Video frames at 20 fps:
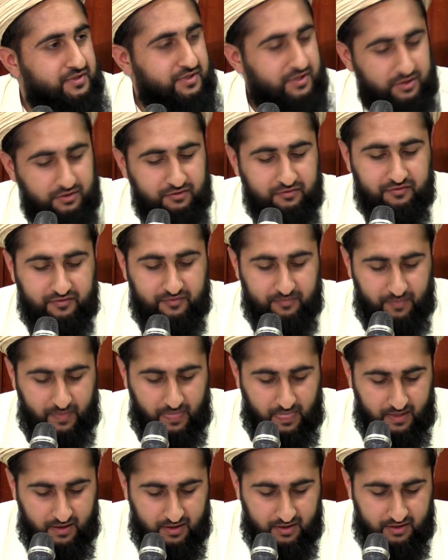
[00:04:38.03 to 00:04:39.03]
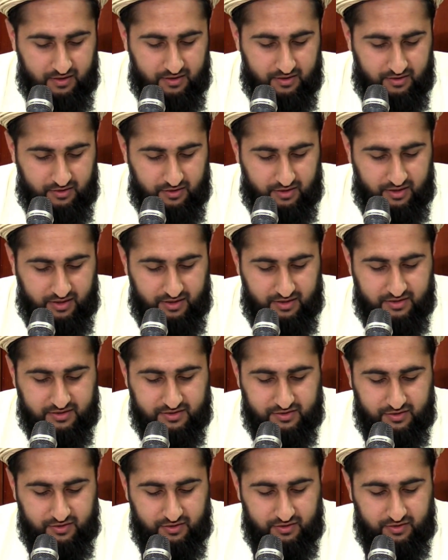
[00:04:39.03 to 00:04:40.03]
Love. Okay,
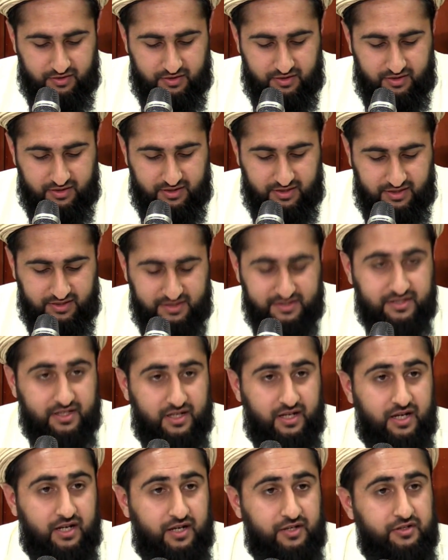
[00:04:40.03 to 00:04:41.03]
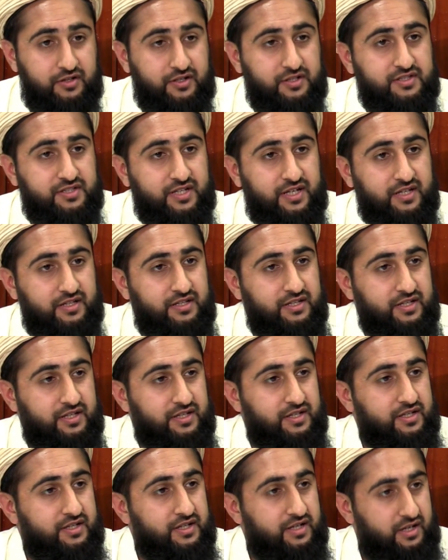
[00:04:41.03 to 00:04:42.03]
so these are, you could say,
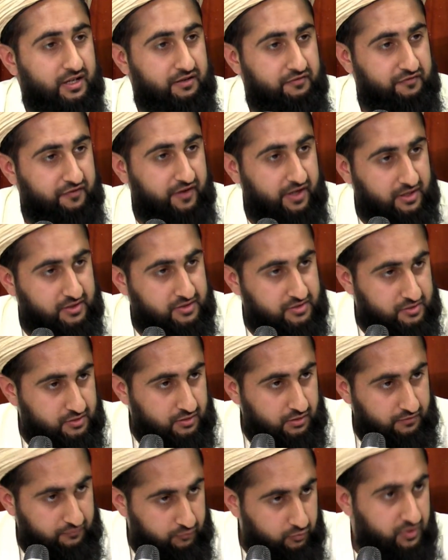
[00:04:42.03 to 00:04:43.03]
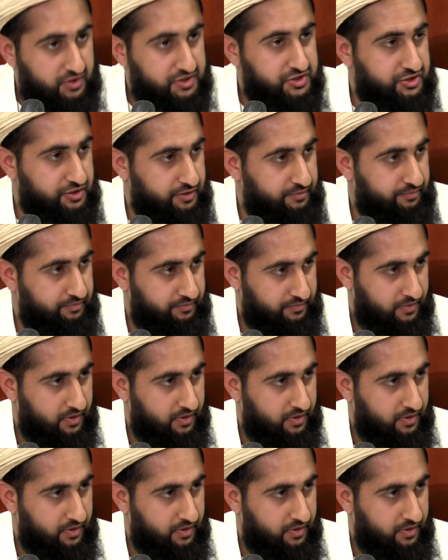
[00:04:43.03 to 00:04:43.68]
the effects of worship.